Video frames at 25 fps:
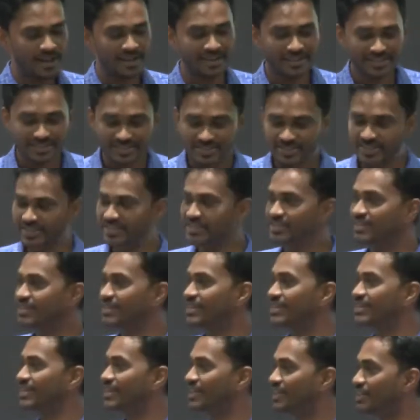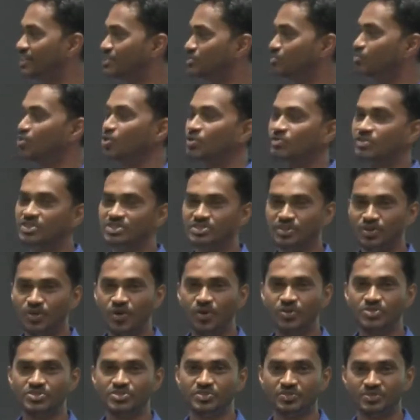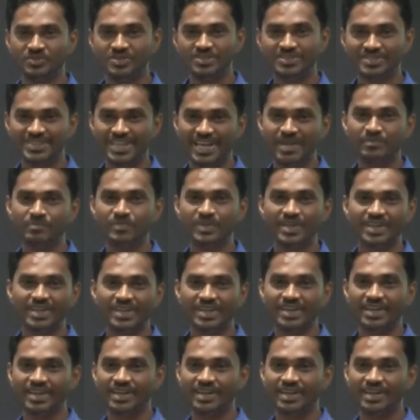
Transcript: Incidentally, his book was launched on the same day,